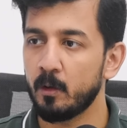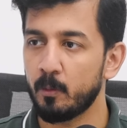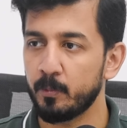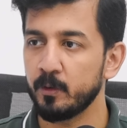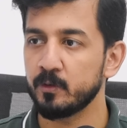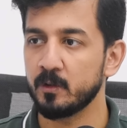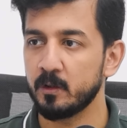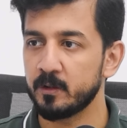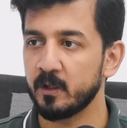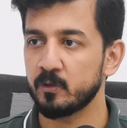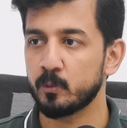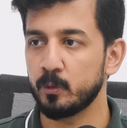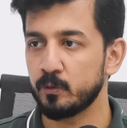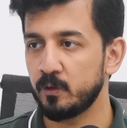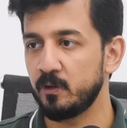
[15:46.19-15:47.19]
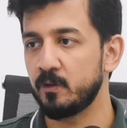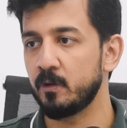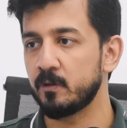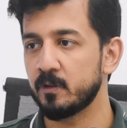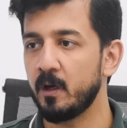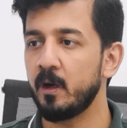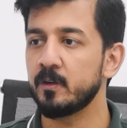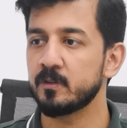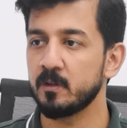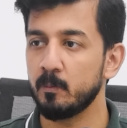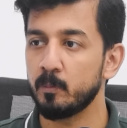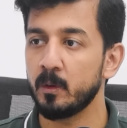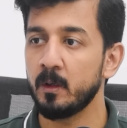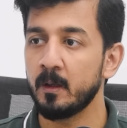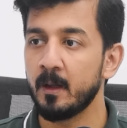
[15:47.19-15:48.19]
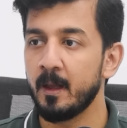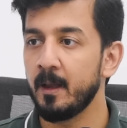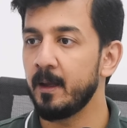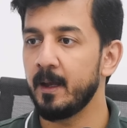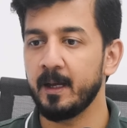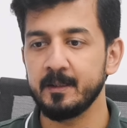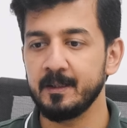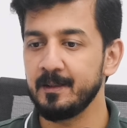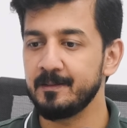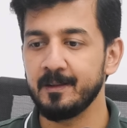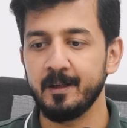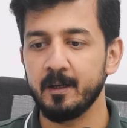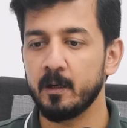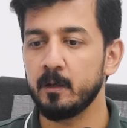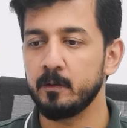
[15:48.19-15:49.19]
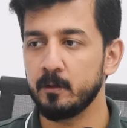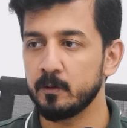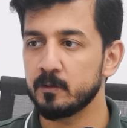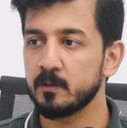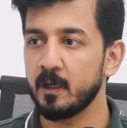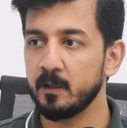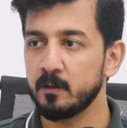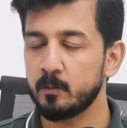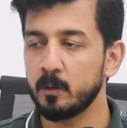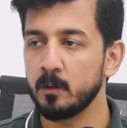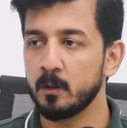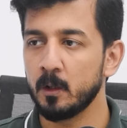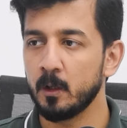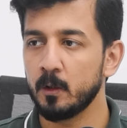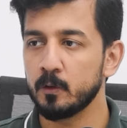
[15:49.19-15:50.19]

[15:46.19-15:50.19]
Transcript: Operational test procedures are simple and easily understandable,